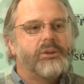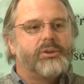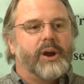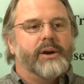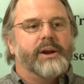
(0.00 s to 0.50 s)

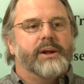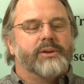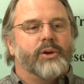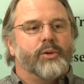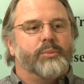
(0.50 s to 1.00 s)
Started
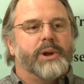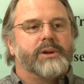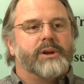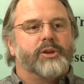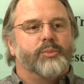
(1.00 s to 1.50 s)
his own
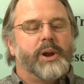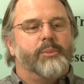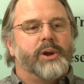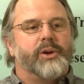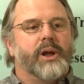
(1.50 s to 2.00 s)
business, Mid
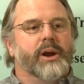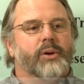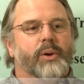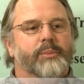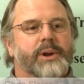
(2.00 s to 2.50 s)
Michigan
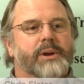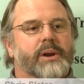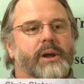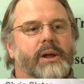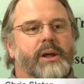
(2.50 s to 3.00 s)

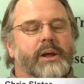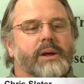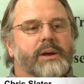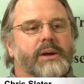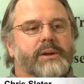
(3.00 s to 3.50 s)
Equipment
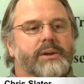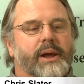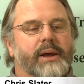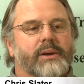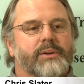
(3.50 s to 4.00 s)
uh,
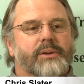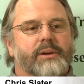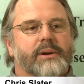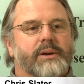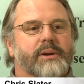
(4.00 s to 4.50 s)
Sales.
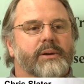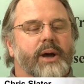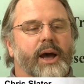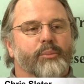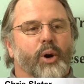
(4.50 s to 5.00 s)
Uh,
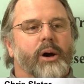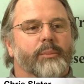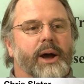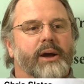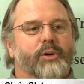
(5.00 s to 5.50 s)
I bought
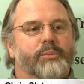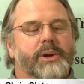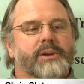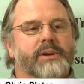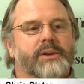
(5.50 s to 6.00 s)
my own
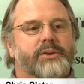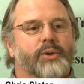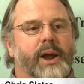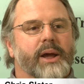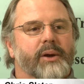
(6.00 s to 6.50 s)
business,
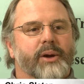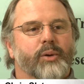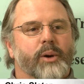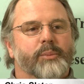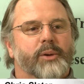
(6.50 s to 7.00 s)
Tri County
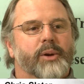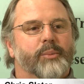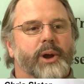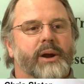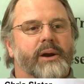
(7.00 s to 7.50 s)
Equipment
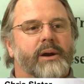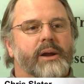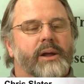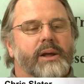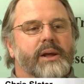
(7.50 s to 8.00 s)
Repair.
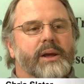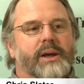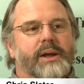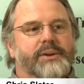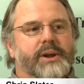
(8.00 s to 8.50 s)

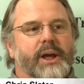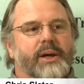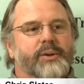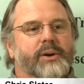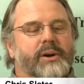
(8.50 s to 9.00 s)
And
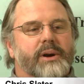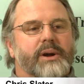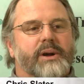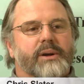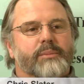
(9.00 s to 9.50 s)
together,
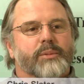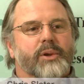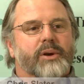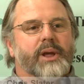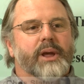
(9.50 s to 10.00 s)
um,
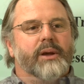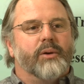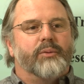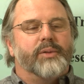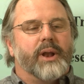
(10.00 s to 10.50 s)
looking
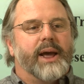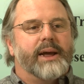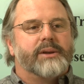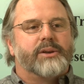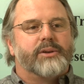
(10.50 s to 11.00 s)
over the
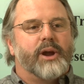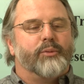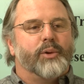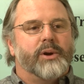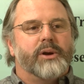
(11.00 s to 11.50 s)
last
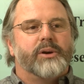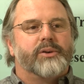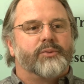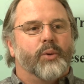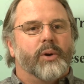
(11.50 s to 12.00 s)
several
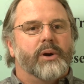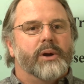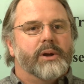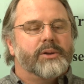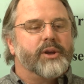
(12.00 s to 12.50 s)
years for
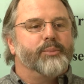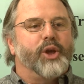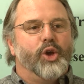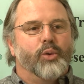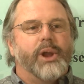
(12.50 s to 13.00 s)

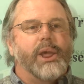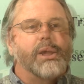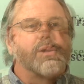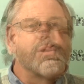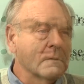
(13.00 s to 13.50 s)
something
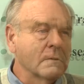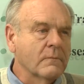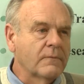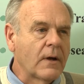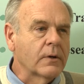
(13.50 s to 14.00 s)
unique.
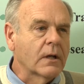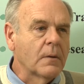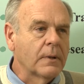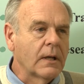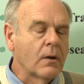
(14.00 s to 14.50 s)
Found a
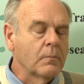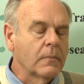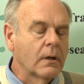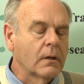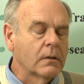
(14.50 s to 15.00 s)
company out
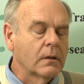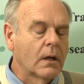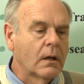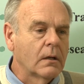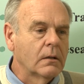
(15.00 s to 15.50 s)
on
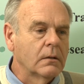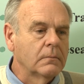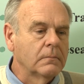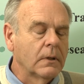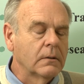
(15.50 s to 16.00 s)

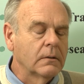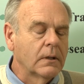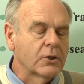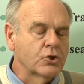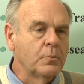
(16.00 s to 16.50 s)
um,
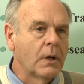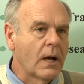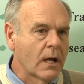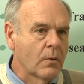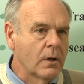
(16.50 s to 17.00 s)
Ottumwa,
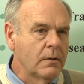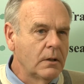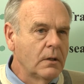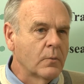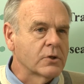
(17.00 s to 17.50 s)
Iowa,
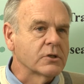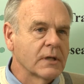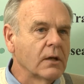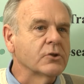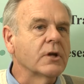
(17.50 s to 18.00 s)
which is
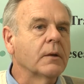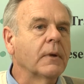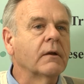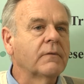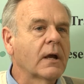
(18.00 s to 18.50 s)
Al-Jon
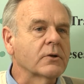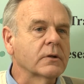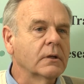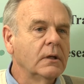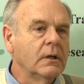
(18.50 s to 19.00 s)

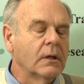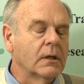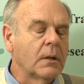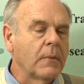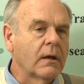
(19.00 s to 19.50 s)
Manufacturing,
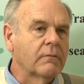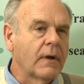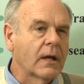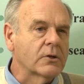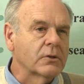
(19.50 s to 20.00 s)
and they
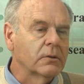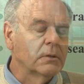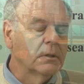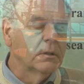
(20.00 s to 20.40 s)
manufacture